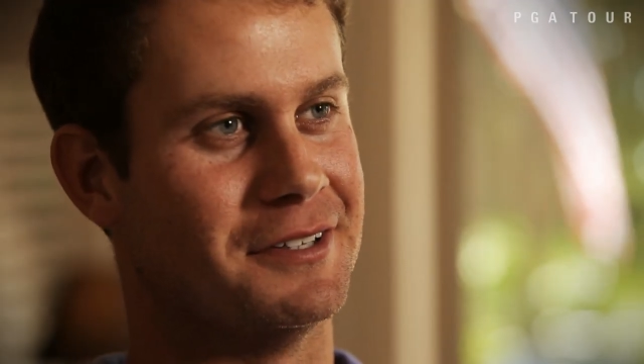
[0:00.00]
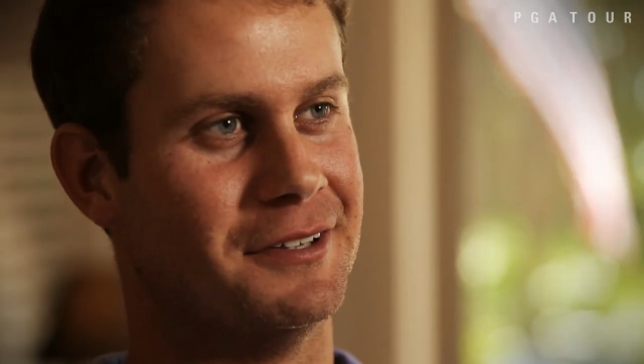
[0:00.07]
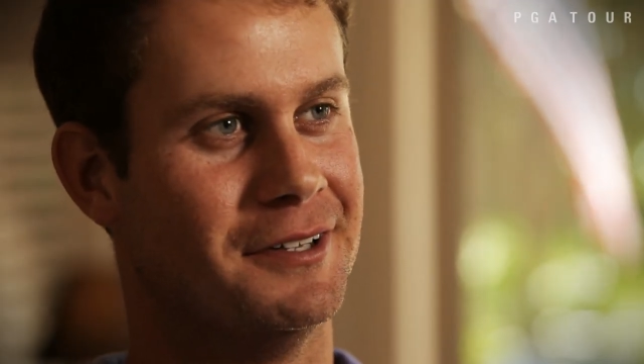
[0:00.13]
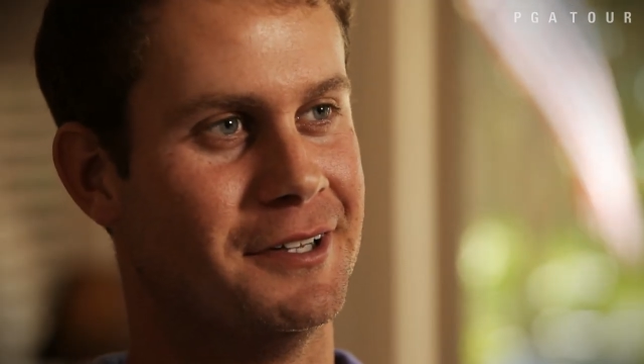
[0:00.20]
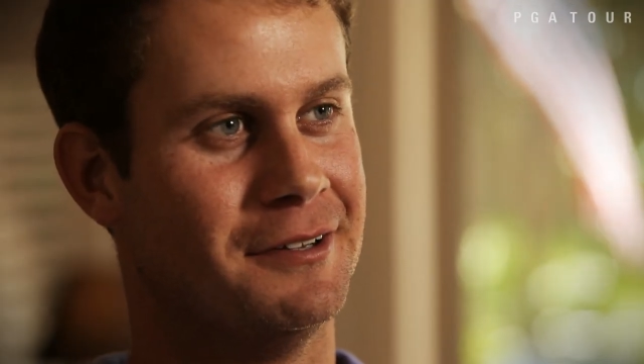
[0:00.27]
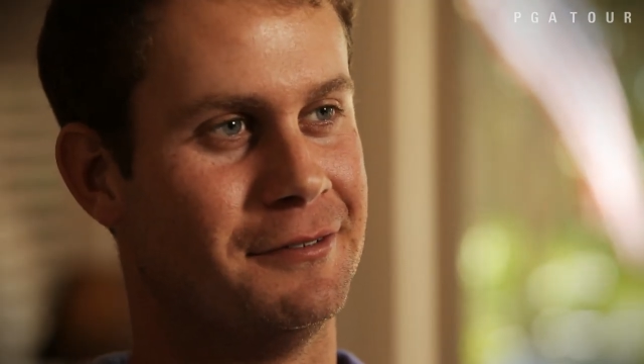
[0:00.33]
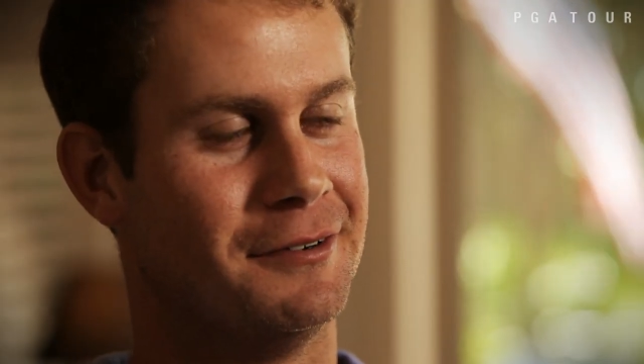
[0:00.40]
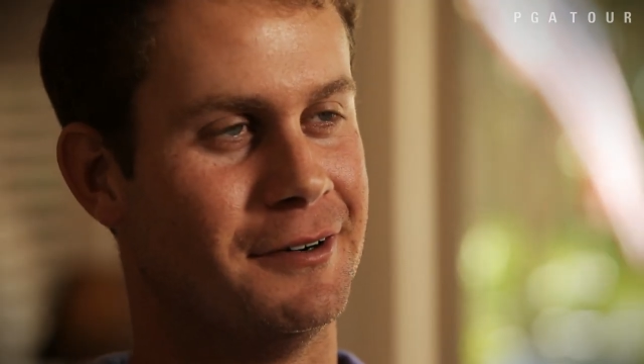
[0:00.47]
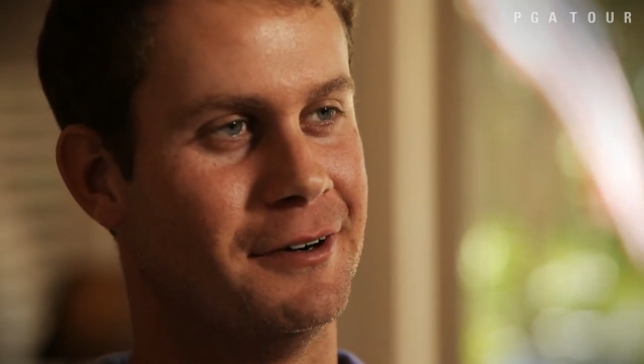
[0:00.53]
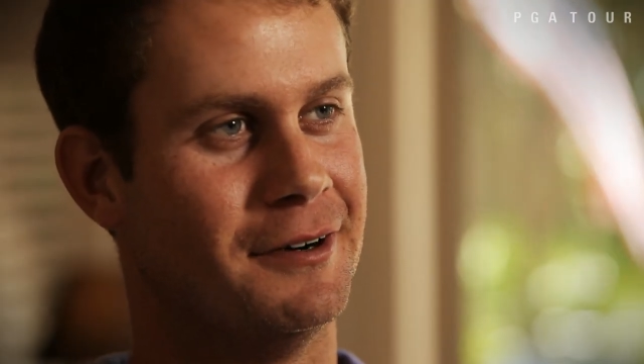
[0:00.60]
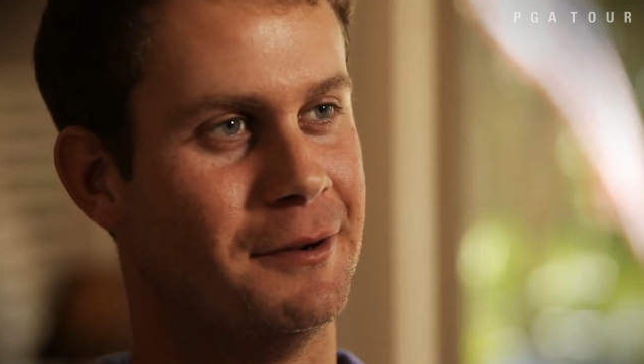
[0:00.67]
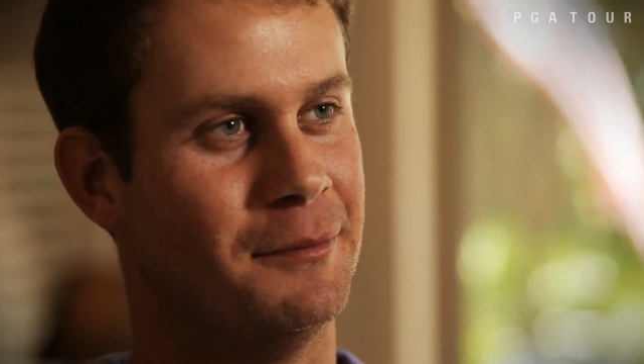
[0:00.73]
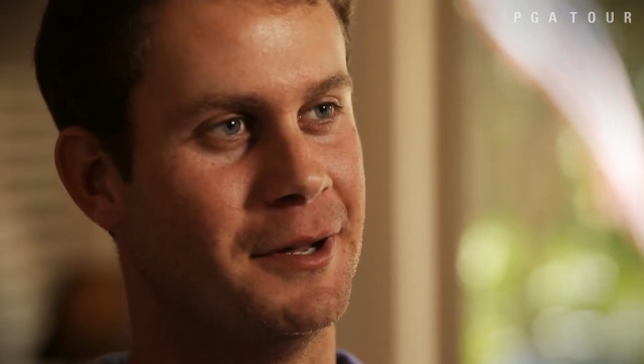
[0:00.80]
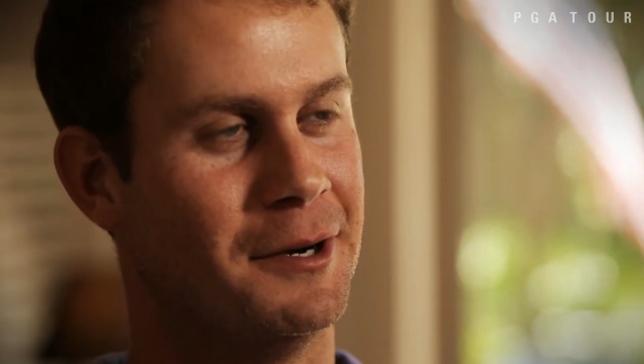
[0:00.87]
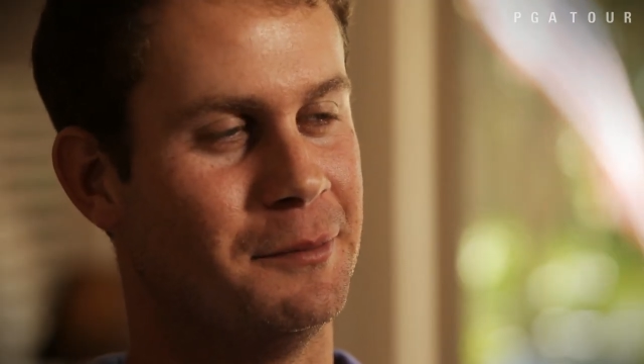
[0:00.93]
to live or
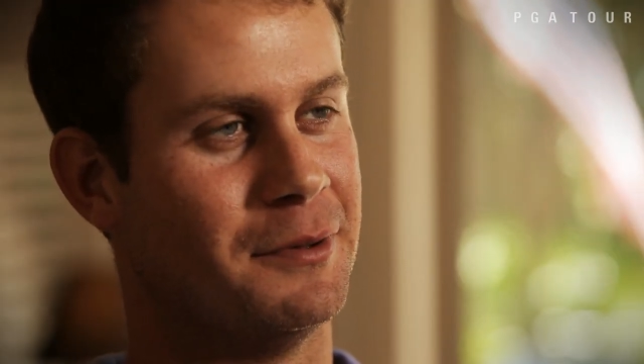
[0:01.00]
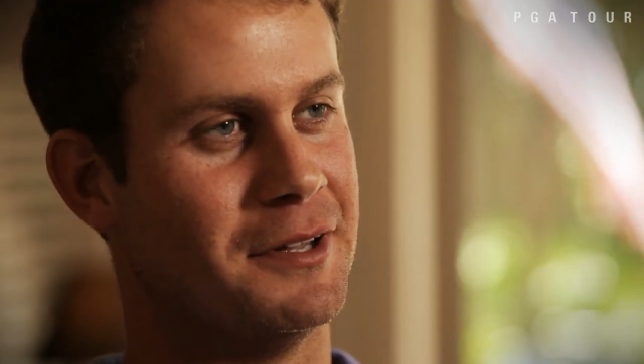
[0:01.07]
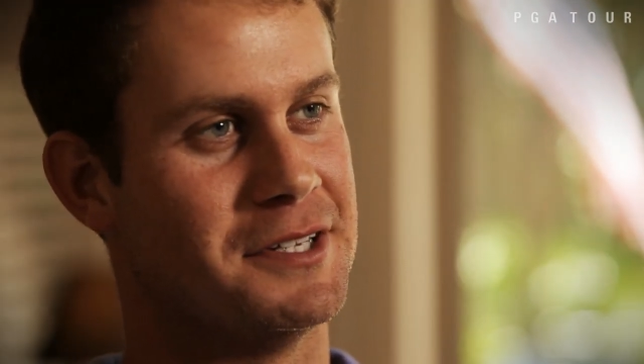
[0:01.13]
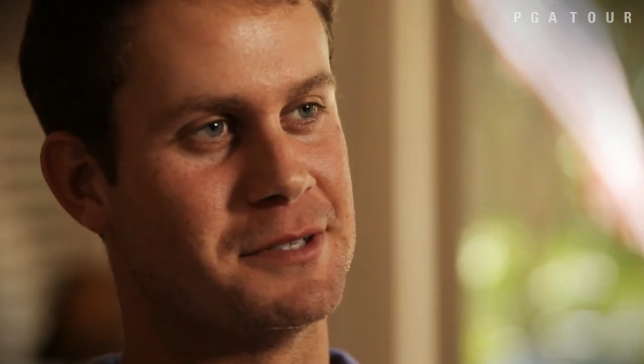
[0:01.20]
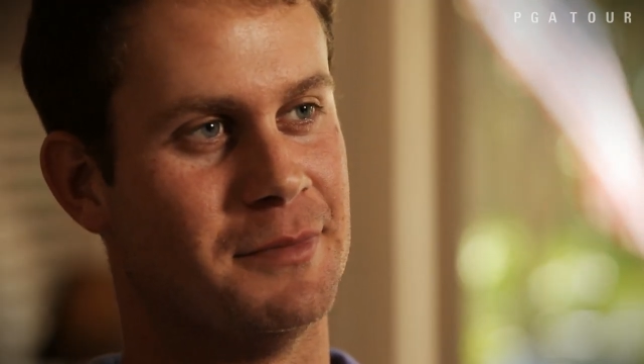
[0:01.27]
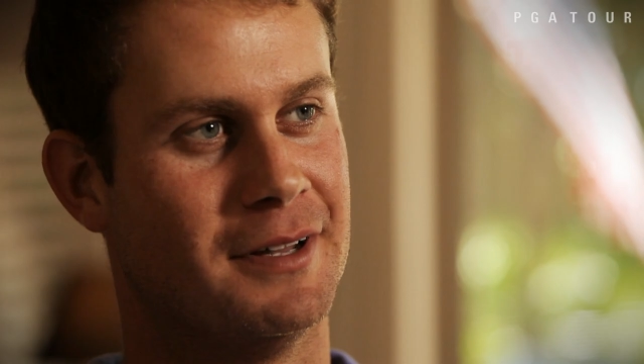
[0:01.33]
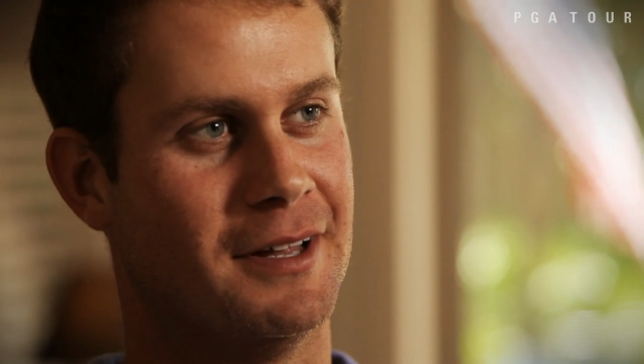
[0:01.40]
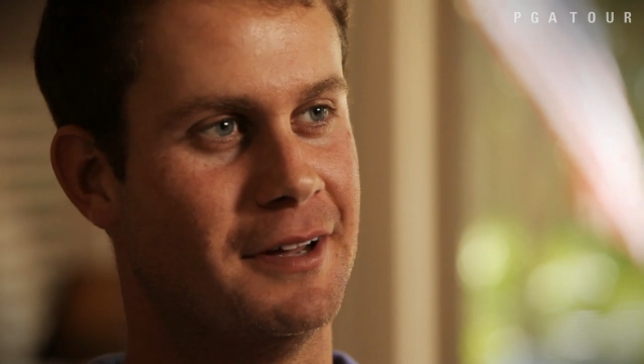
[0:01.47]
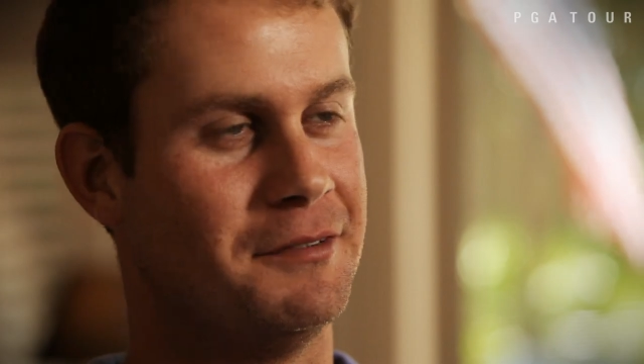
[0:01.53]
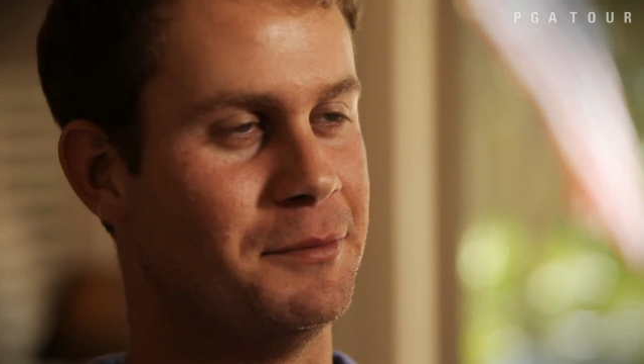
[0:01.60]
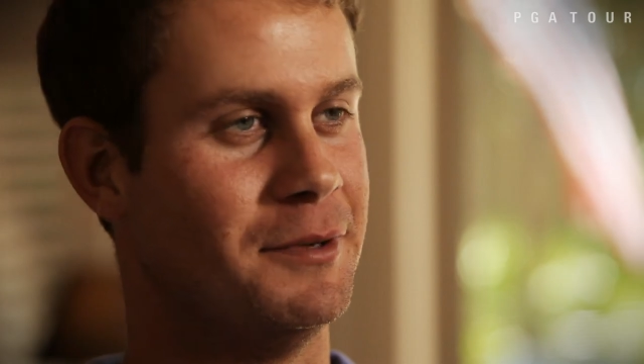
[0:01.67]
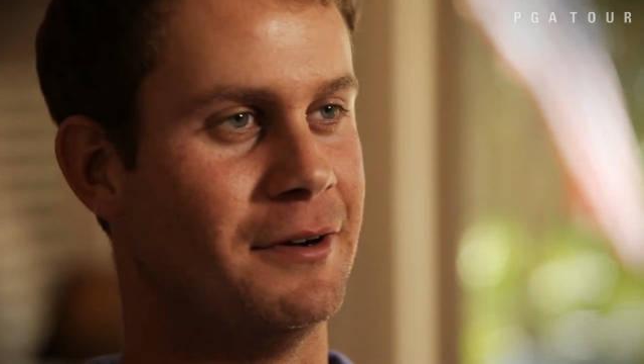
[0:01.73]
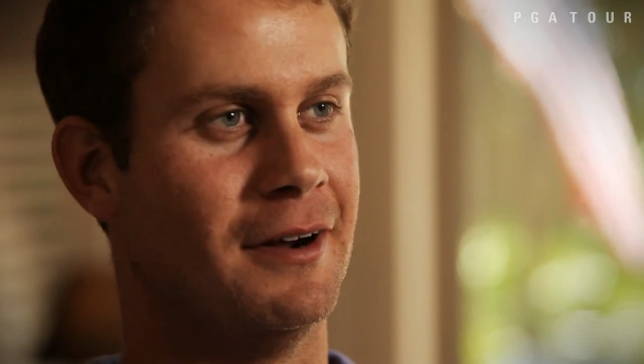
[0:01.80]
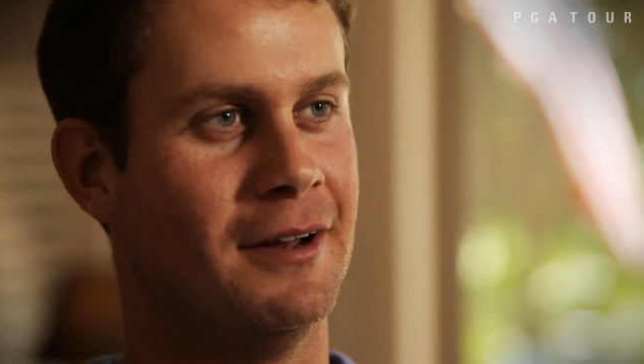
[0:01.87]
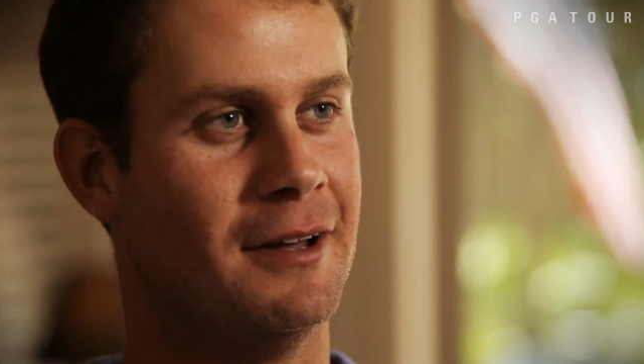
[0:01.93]
a better place in my life to be right